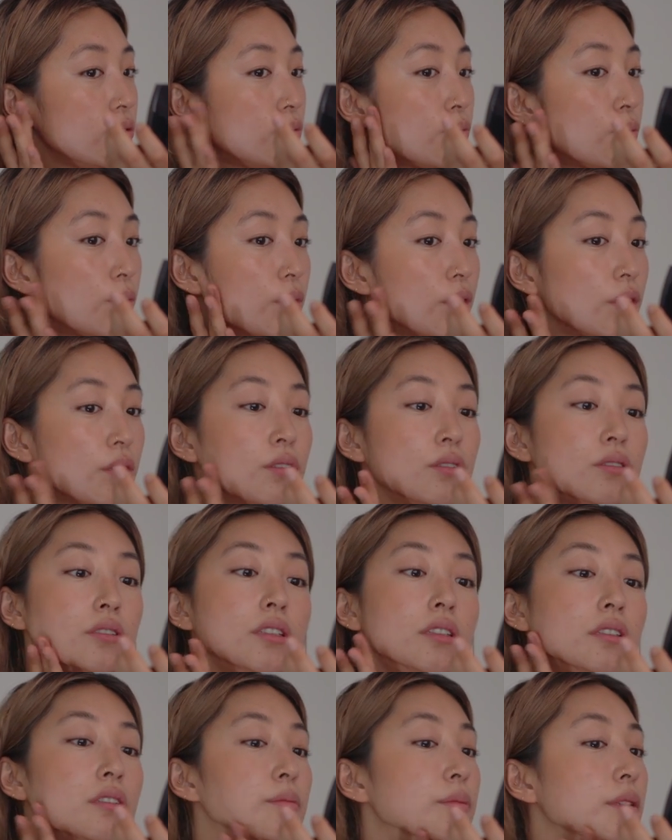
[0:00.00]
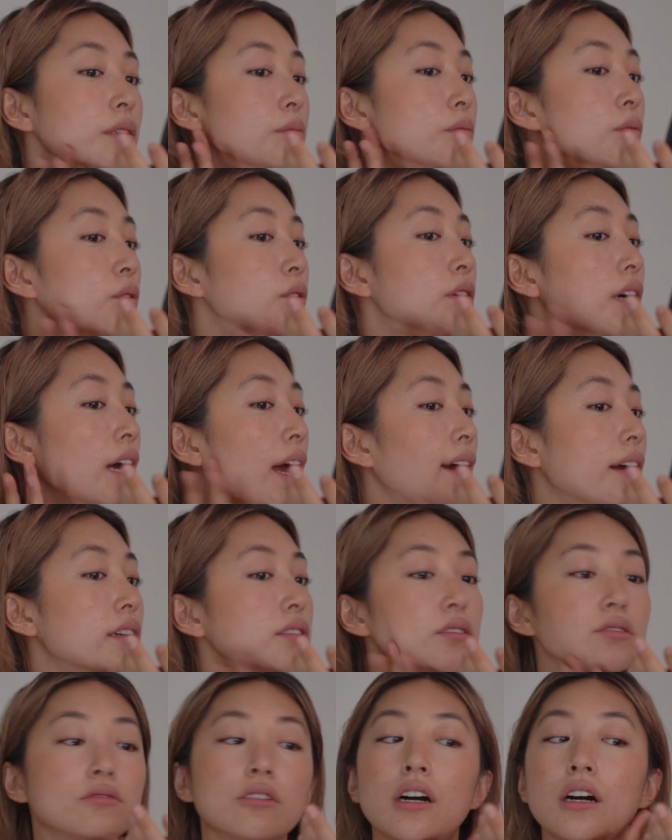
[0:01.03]
to work on it a bit more
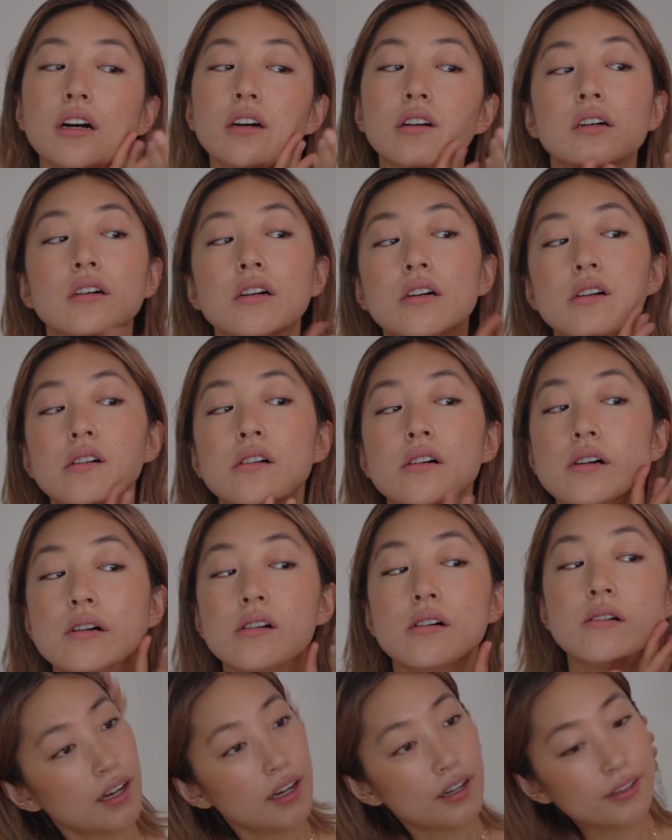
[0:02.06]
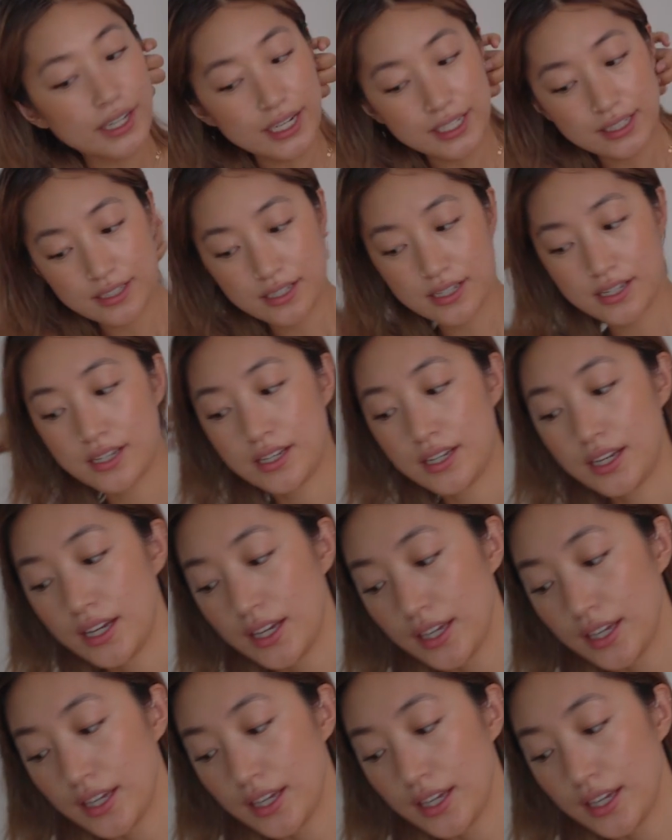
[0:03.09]
extra. Alright,